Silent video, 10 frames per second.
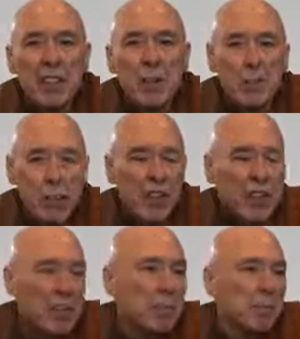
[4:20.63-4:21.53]

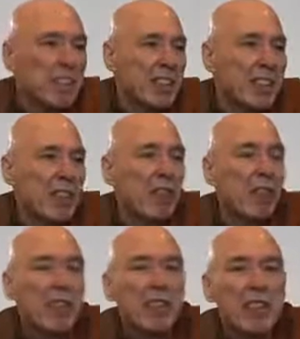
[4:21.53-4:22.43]
with specific
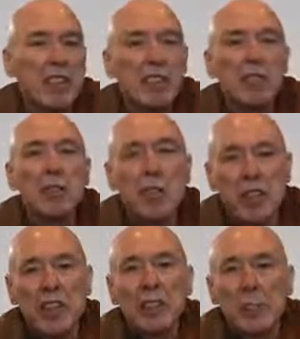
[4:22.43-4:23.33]
reference to
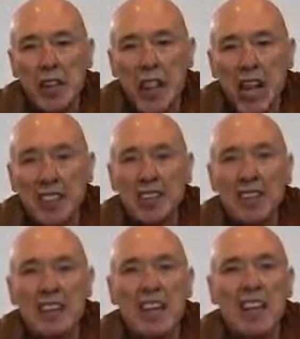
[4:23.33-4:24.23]
the
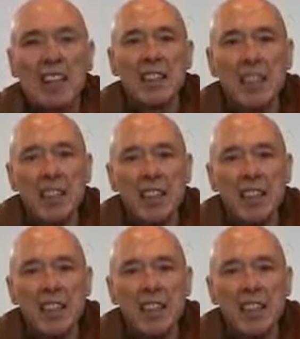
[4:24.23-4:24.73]
monastic Sangha.